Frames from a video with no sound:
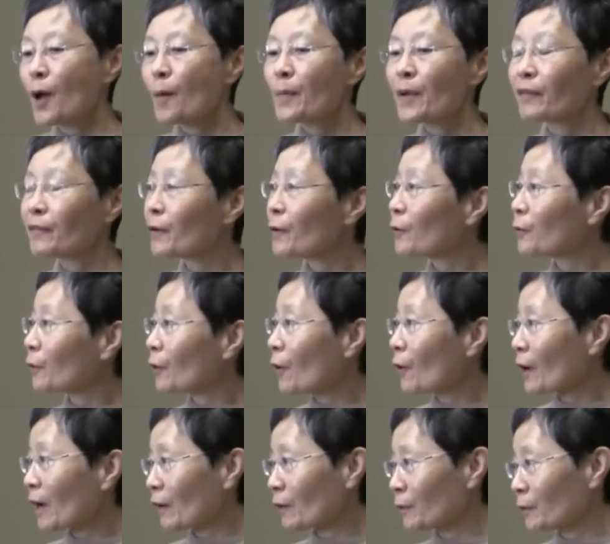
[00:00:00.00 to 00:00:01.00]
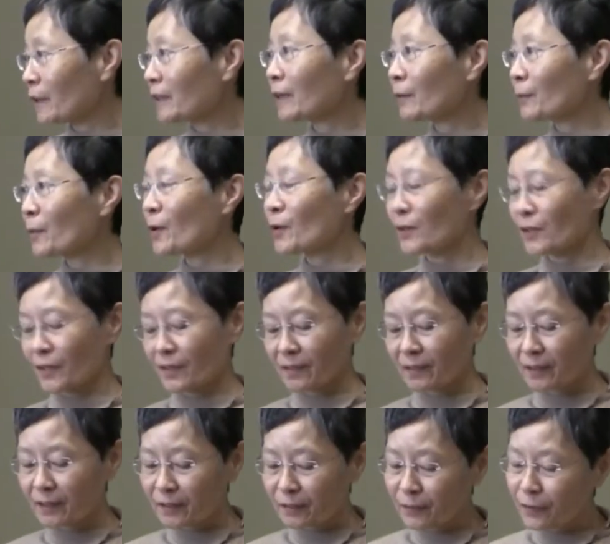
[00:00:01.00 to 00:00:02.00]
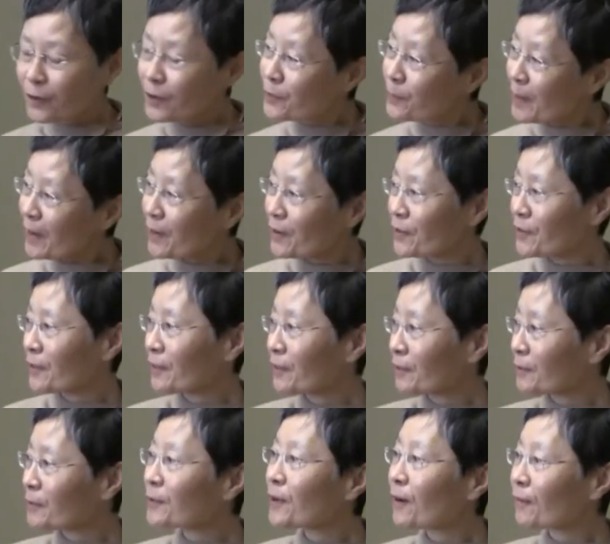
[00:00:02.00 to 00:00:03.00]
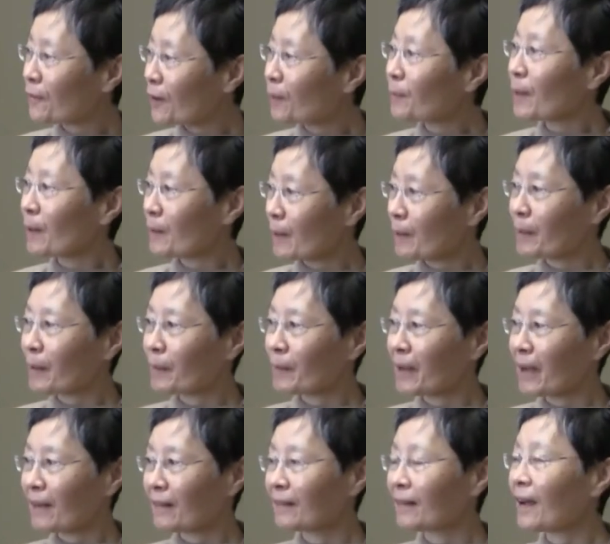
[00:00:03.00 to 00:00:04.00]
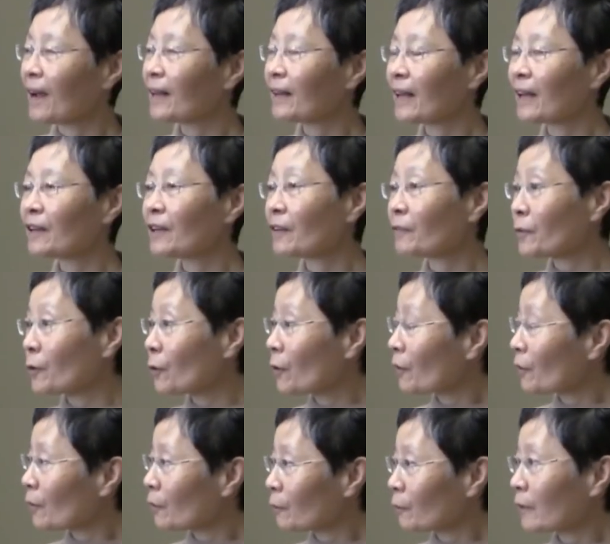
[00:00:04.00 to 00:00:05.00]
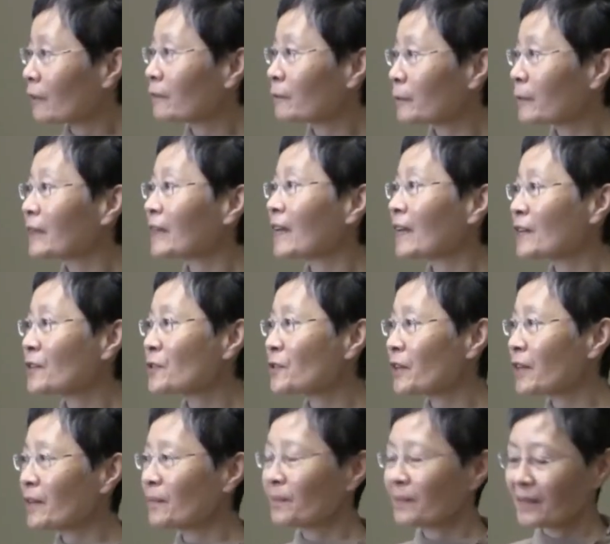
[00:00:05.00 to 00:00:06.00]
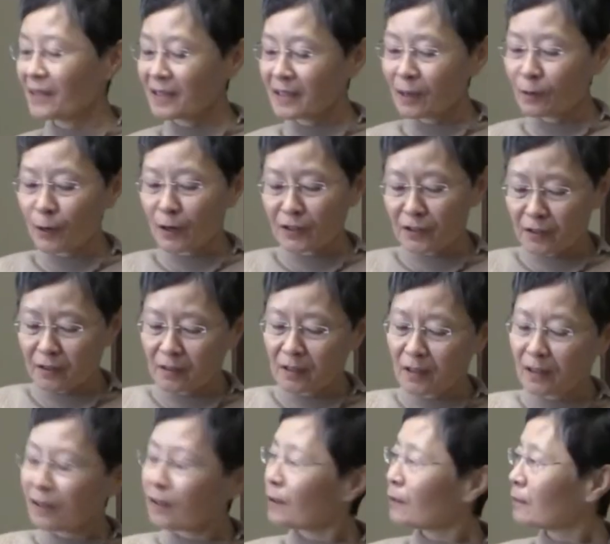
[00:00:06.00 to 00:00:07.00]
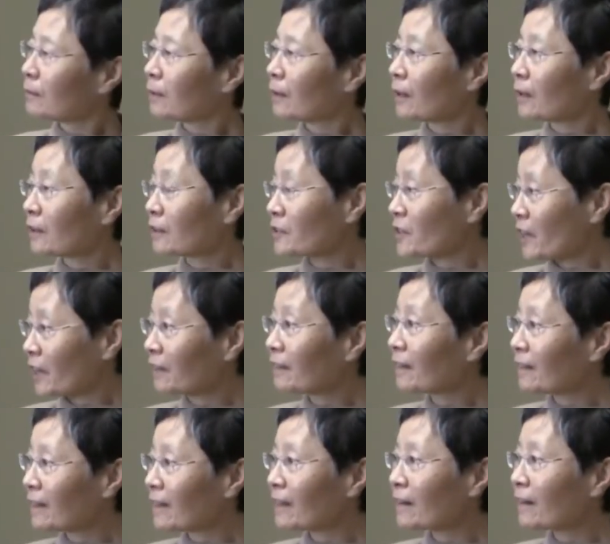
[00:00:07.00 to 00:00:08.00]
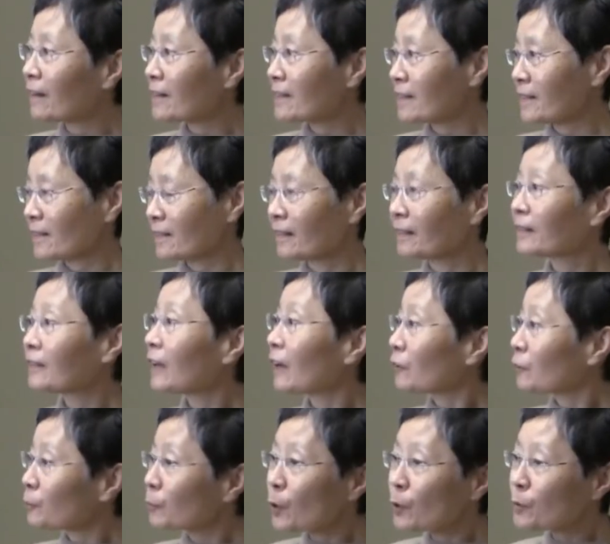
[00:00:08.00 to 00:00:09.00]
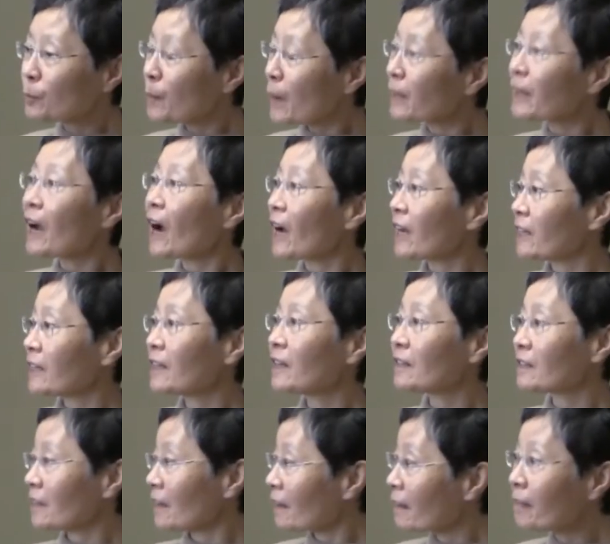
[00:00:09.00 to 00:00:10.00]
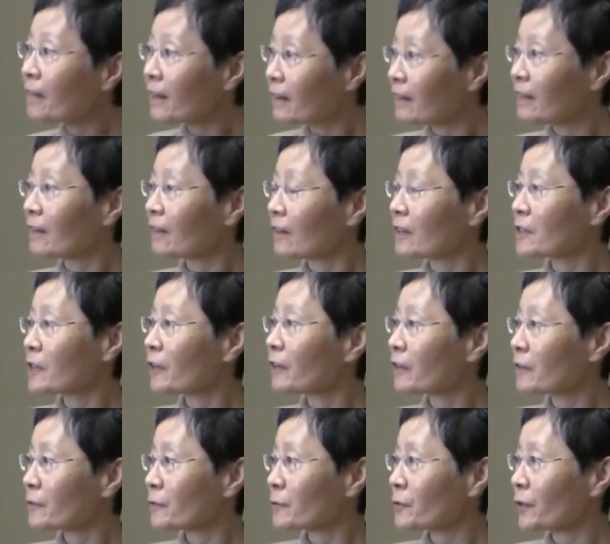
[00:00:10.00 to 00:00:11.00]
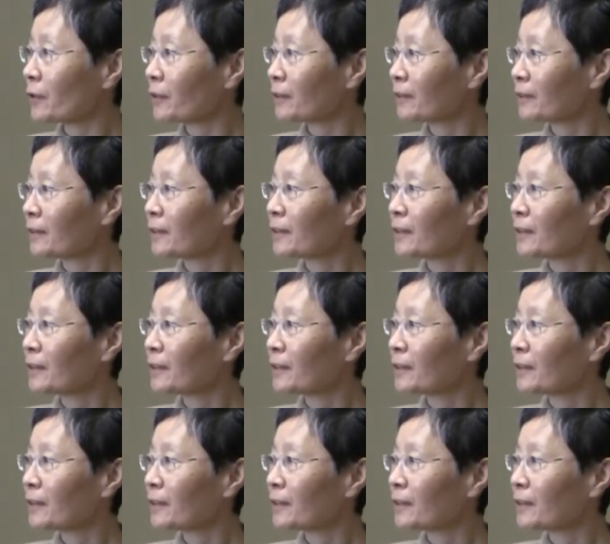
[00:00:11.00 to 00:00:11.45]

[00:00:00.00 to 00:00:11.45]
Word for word: If you look, look at, read the books, the first page, the rule of law, blah, blah, blah, blah. And then if you look, read, read history, I say, watch, uh, Qin, the legalist, mm-hmm. there are many ideas in the legalist literature.